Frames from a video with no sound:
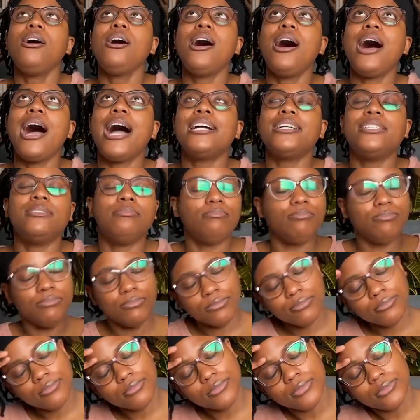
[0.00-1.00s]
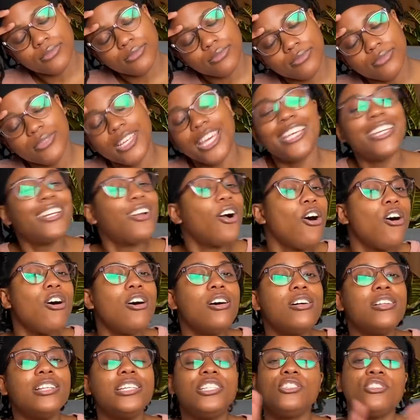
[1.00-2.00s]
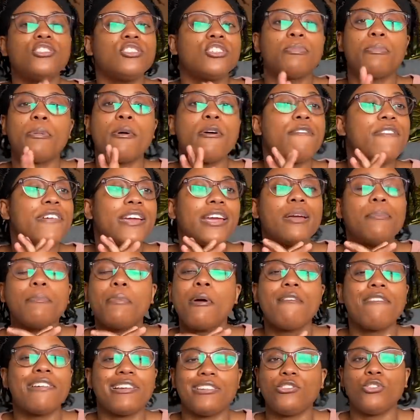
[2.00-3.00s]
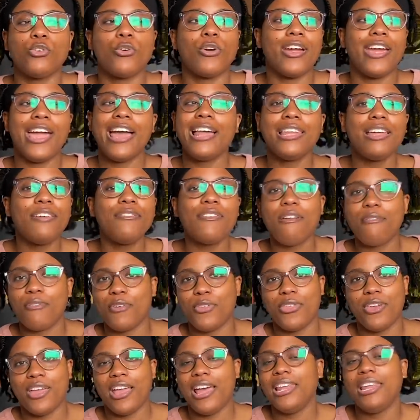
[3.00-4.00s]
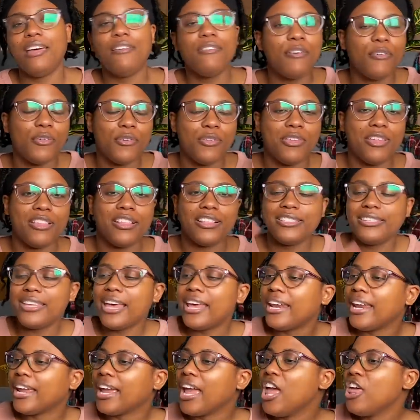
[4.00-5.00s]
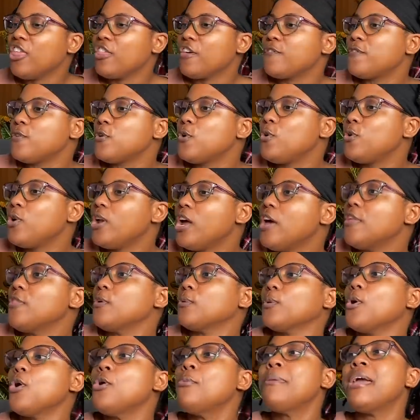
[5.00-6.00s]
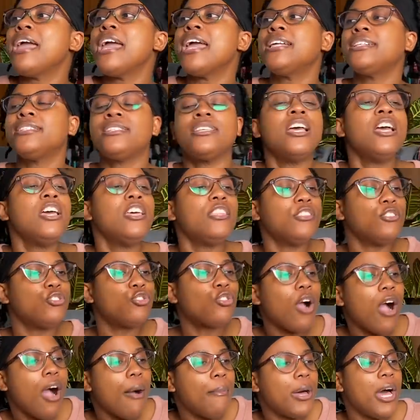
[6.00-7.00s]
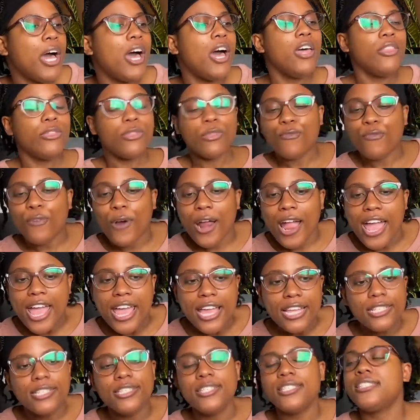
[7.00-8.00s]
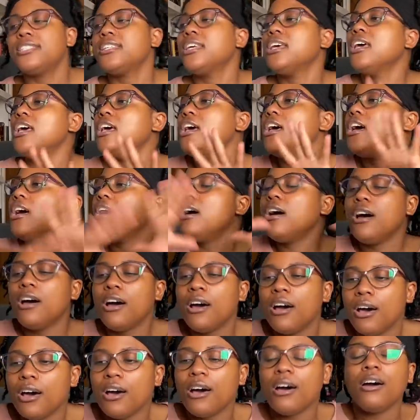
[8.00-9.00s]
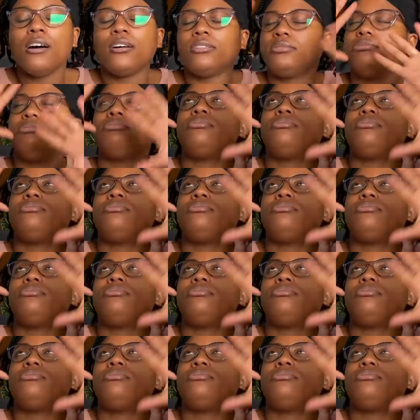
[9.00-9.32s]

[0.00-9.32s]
it all is just a perfect story. I loved everything. I loved everything. The setting, the food, the romance, the drama, the friends. It